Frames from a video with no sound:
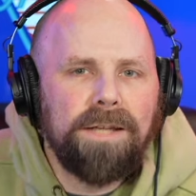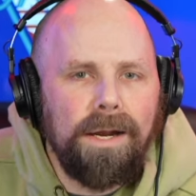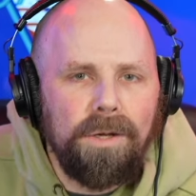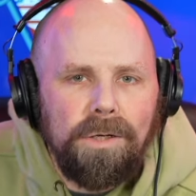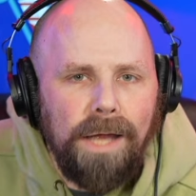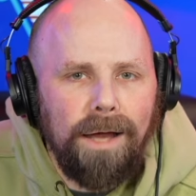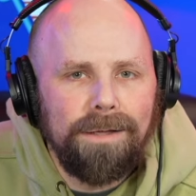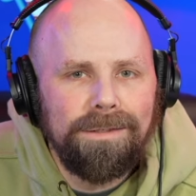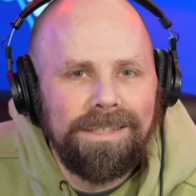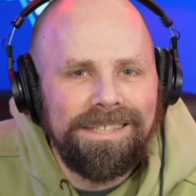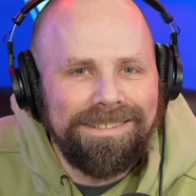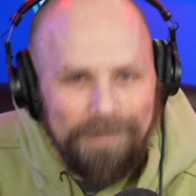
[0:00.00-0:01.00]
not a good guy.
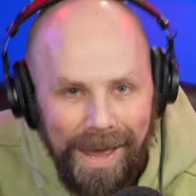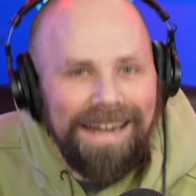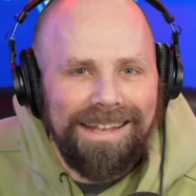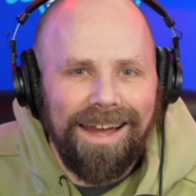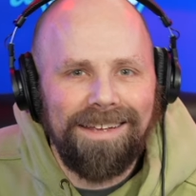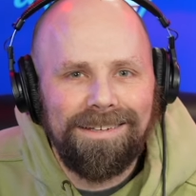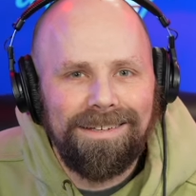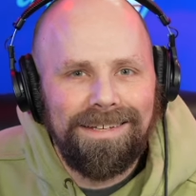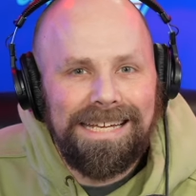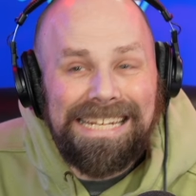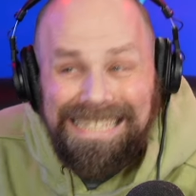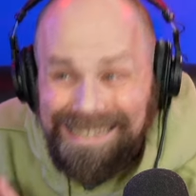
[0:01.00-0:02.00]
He's a bad guy.
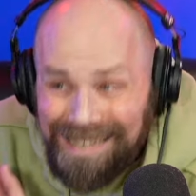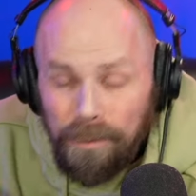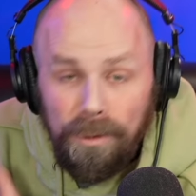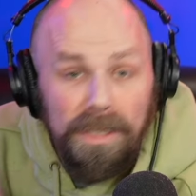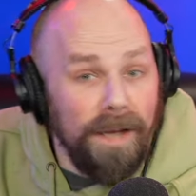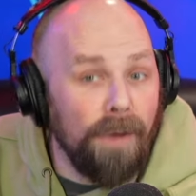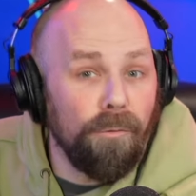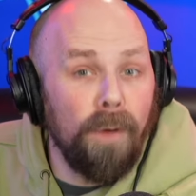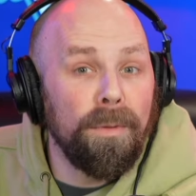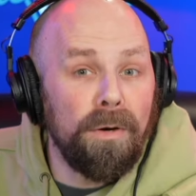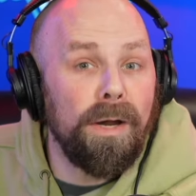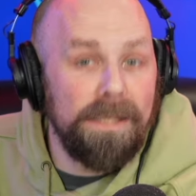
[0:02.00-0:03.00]
He's literally on
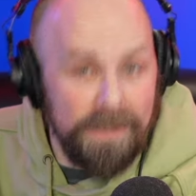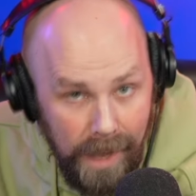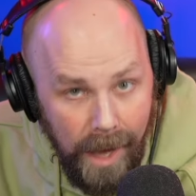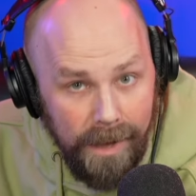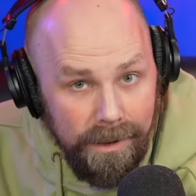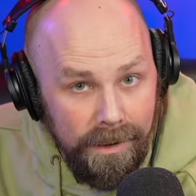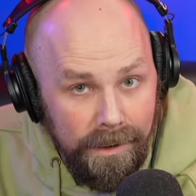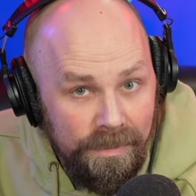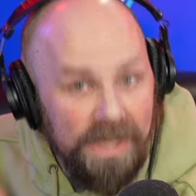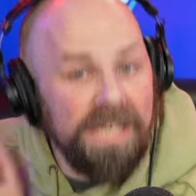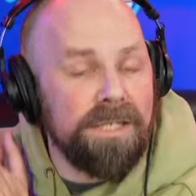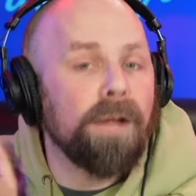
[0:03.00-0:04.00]
Roman Reigns' side.
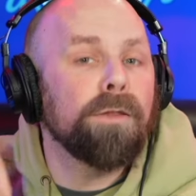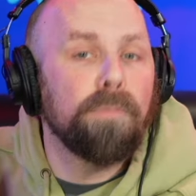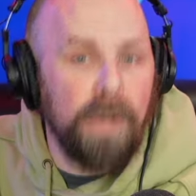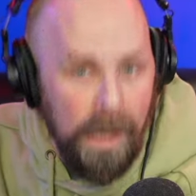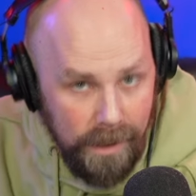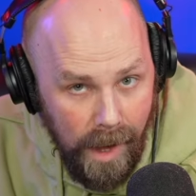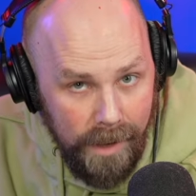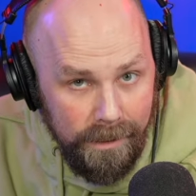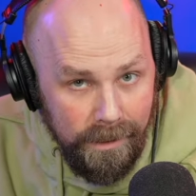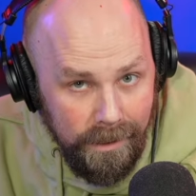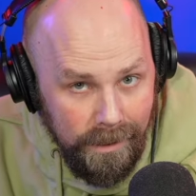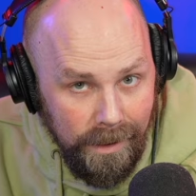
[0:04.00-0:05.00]
He's on the Bloodline.
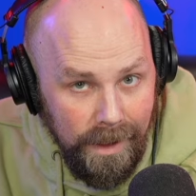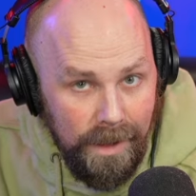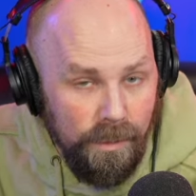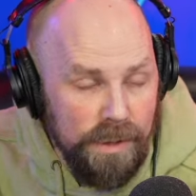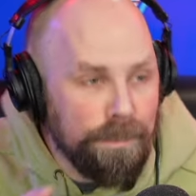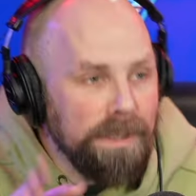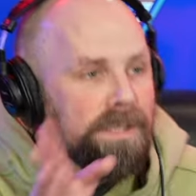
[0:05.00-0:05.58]
Which brings